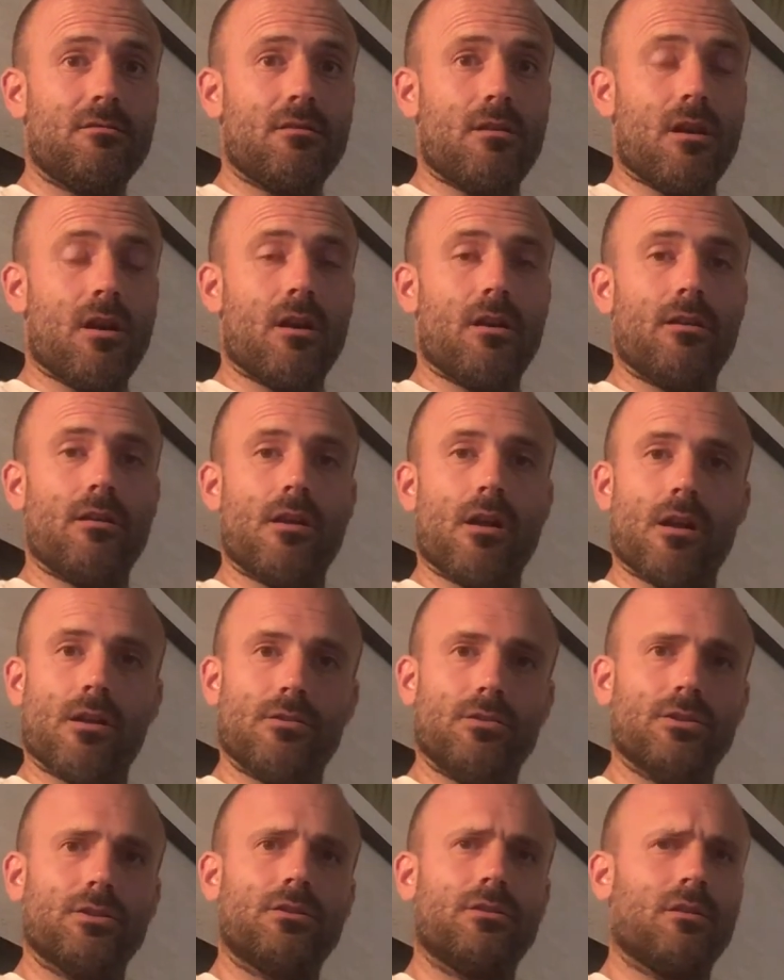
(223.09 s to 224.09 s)

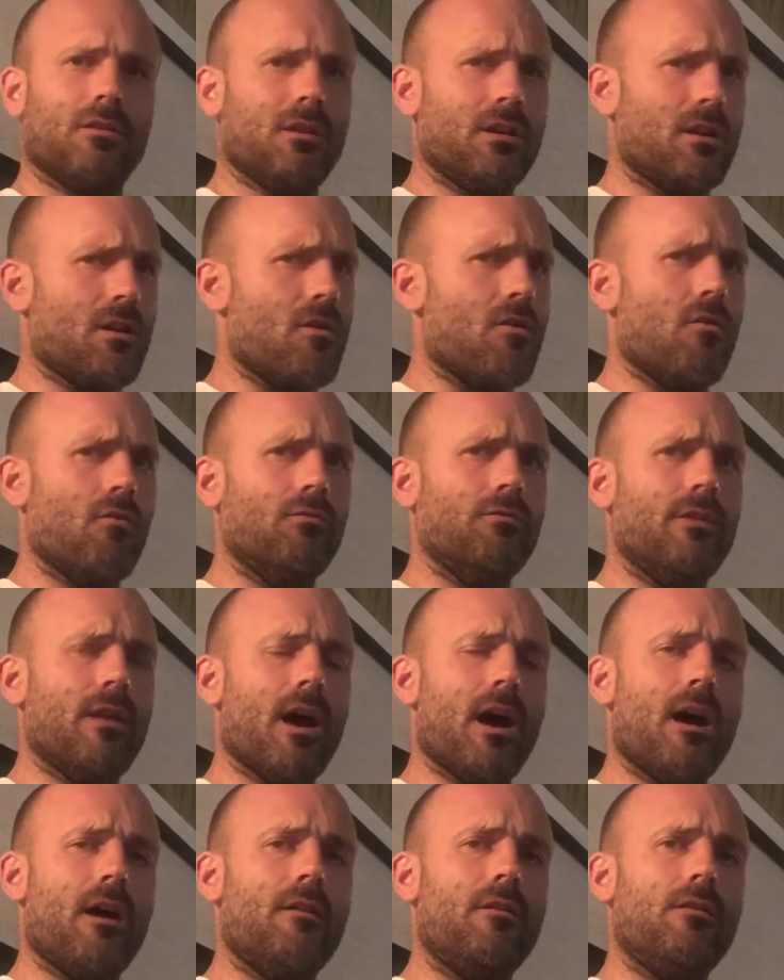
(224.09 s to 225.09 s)
And just to like own
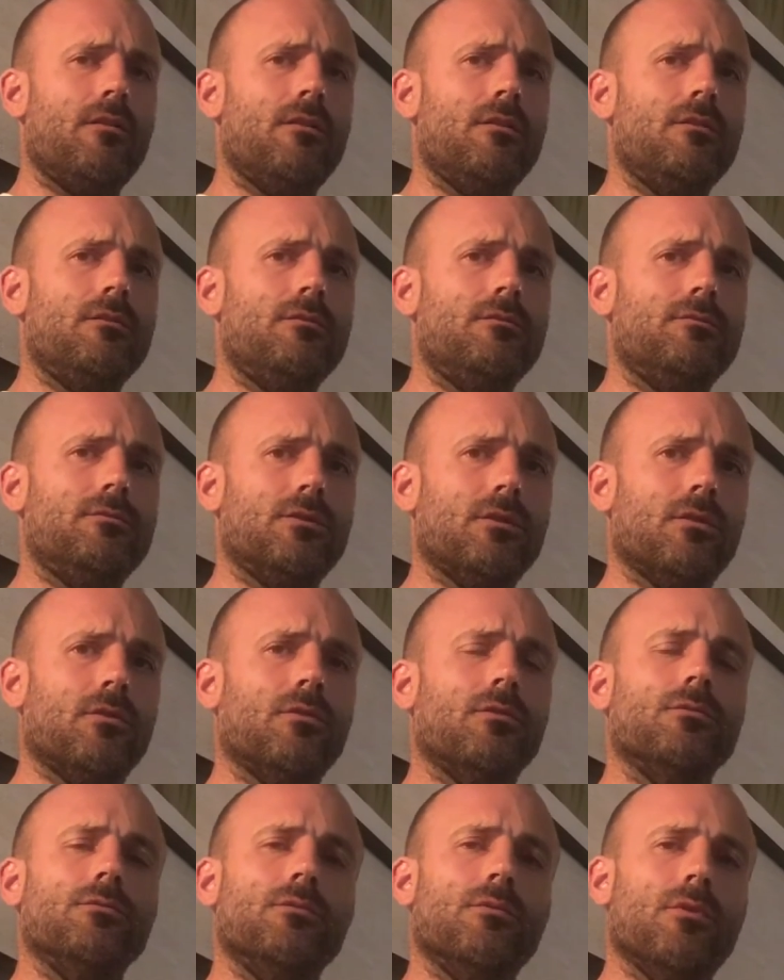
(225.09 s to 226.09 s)
that, to
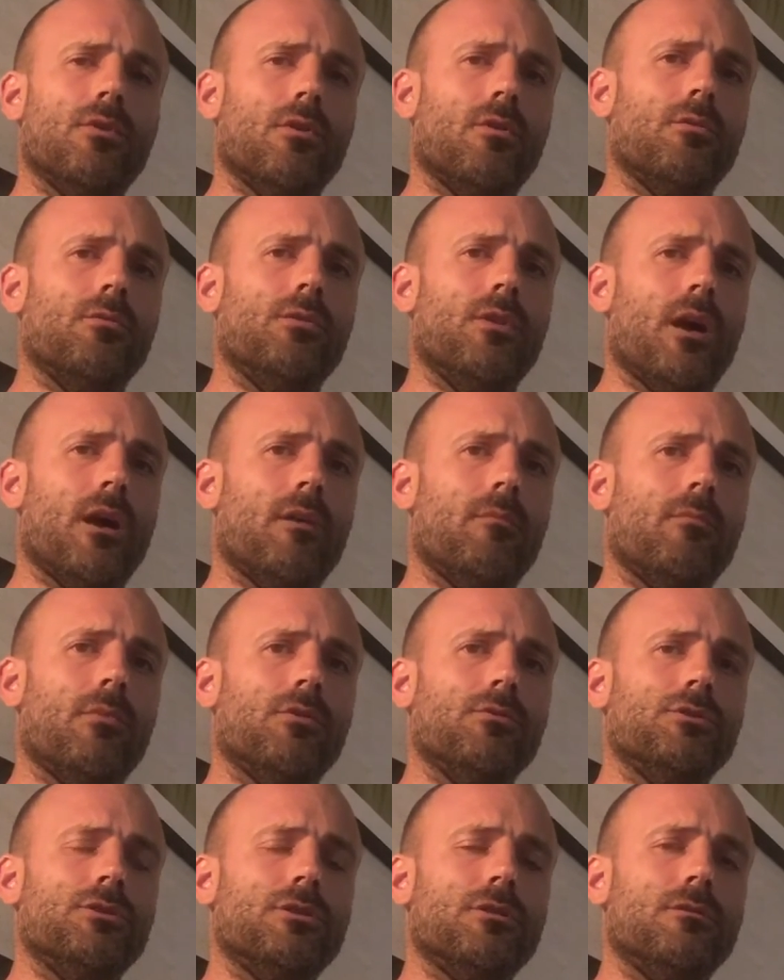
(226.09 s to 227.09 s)
own that
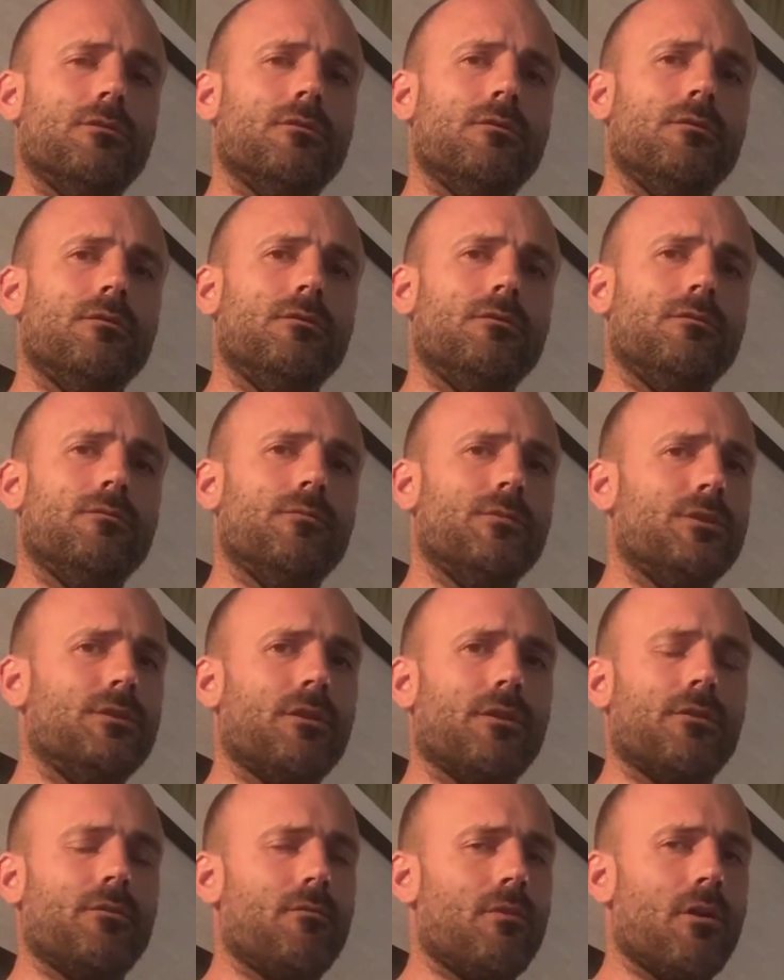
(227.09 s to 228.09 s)
emotion. There's
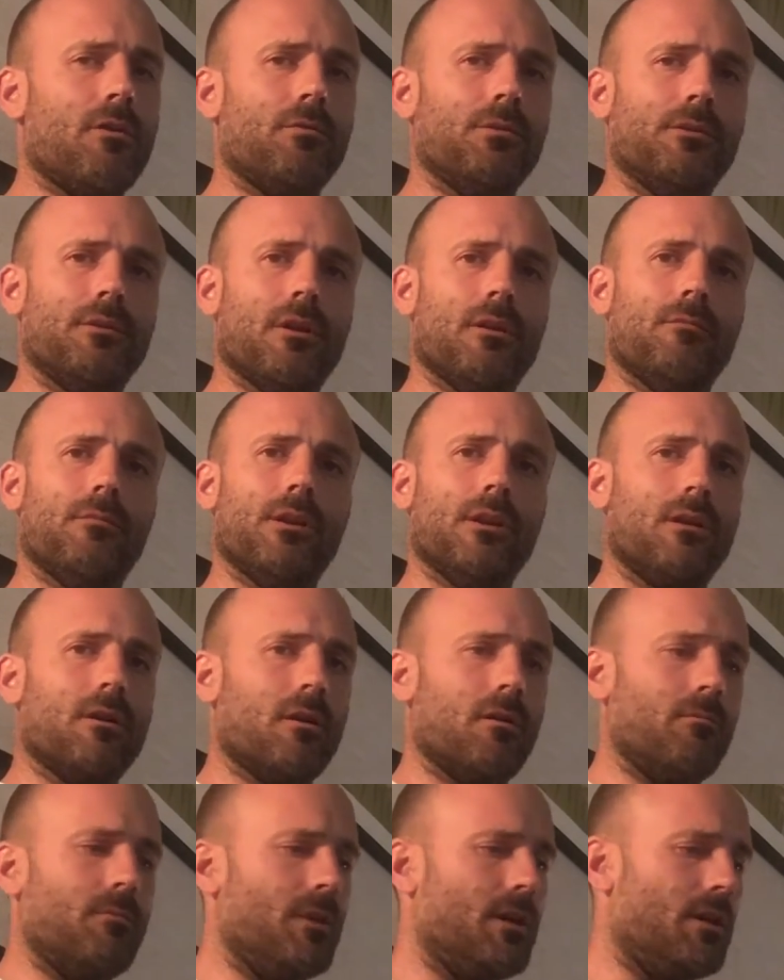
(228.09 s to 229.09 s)
nothing wrong with them. They
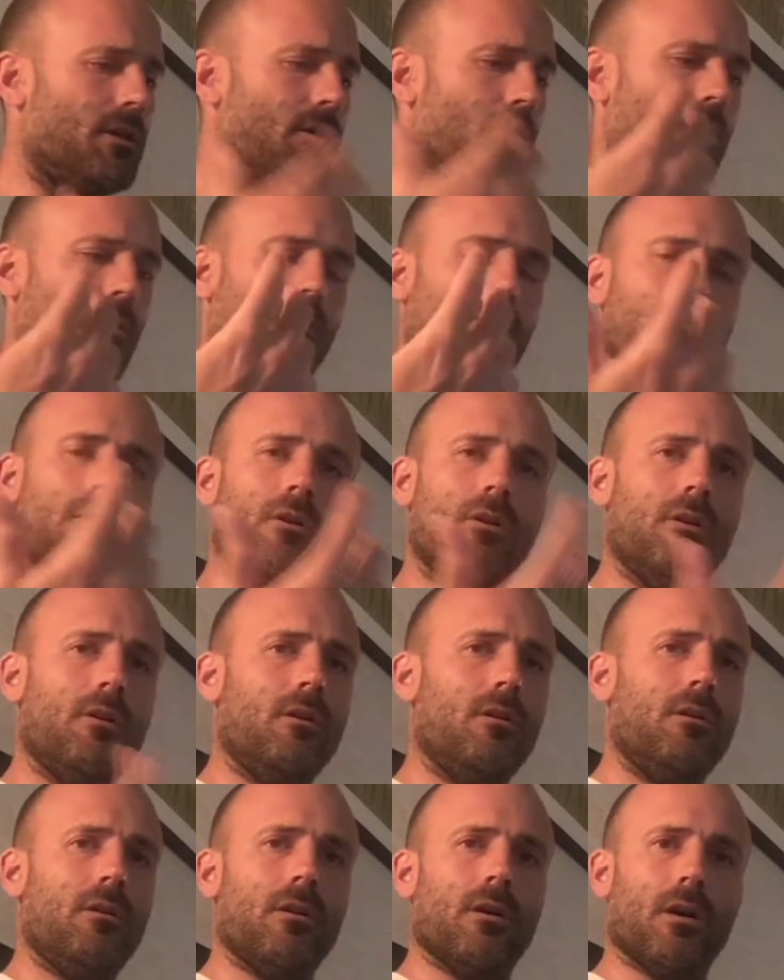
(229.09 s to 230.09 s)
come, they go,
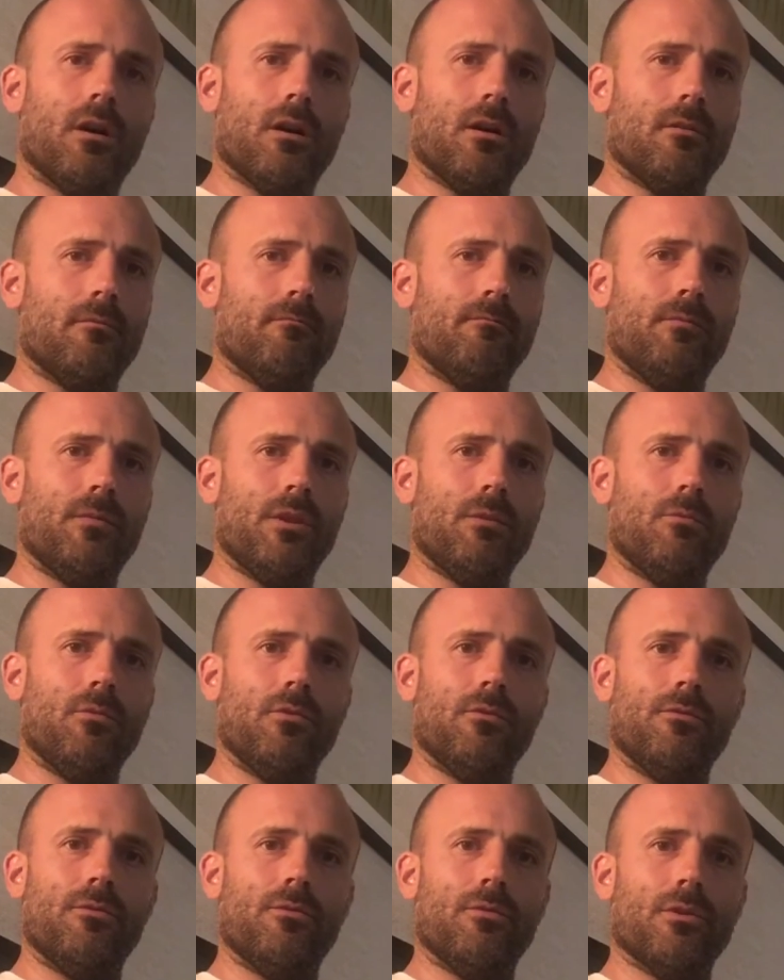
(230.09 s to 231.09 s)
they
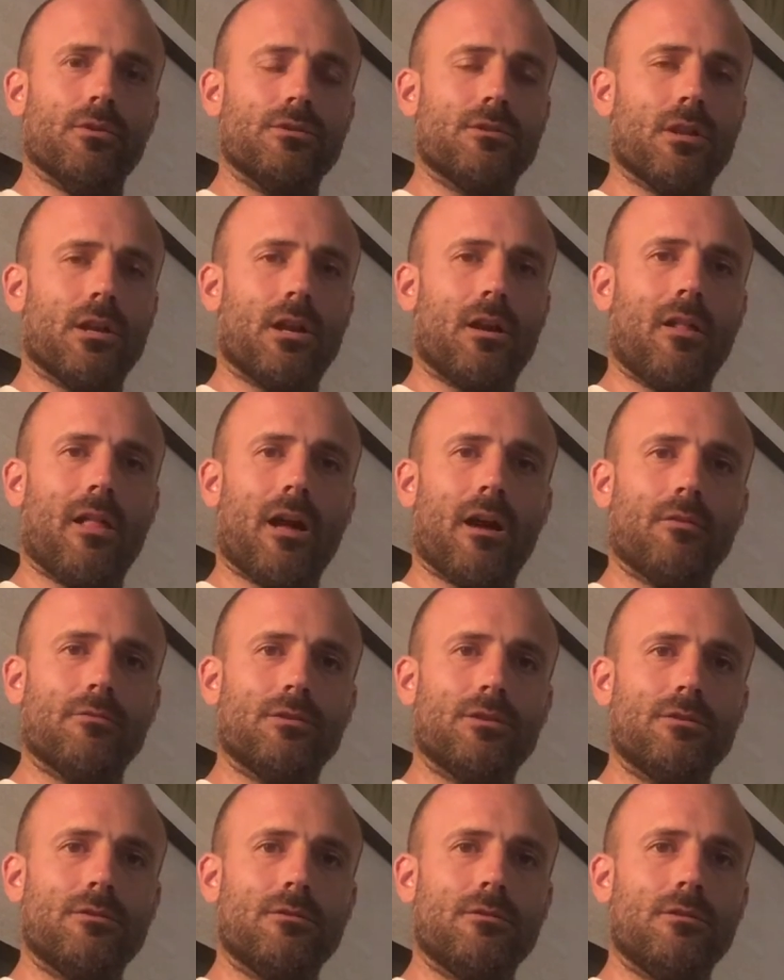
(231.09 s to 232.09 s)
move through us like
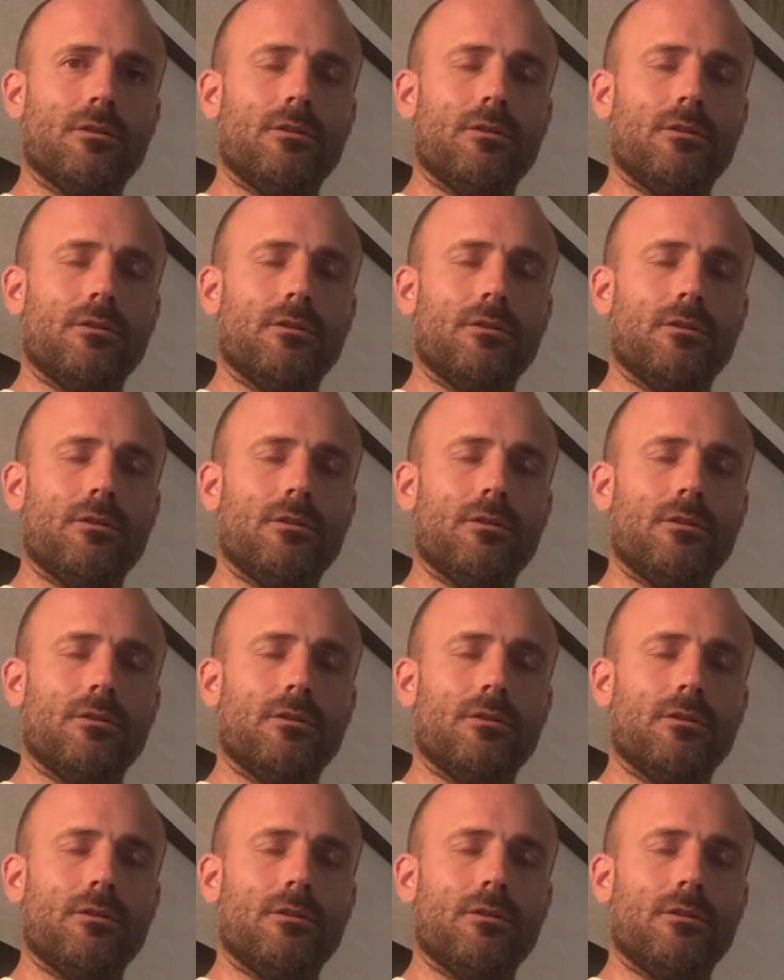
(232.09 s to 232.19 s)
clouds.